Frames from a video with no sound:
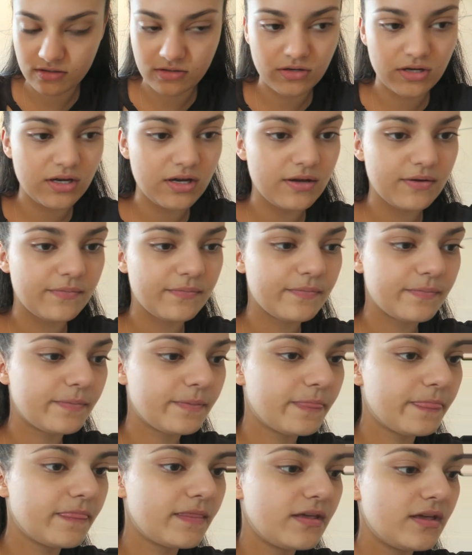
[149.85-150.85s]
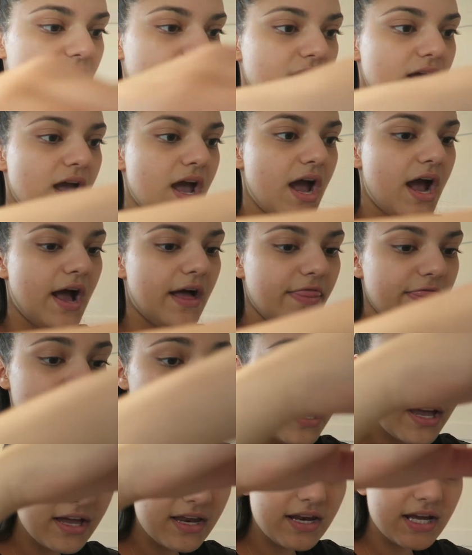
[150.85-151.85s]
Okay. And
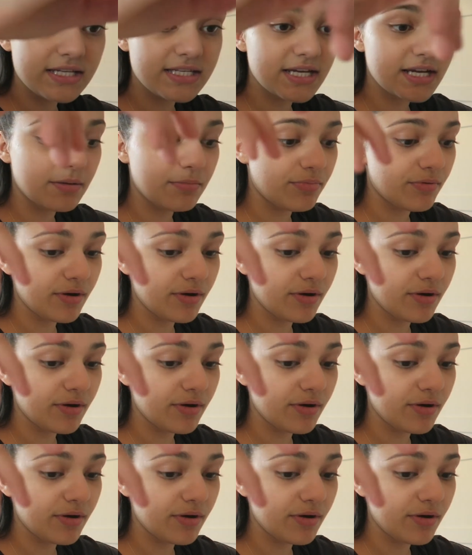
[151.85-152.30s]
then I take a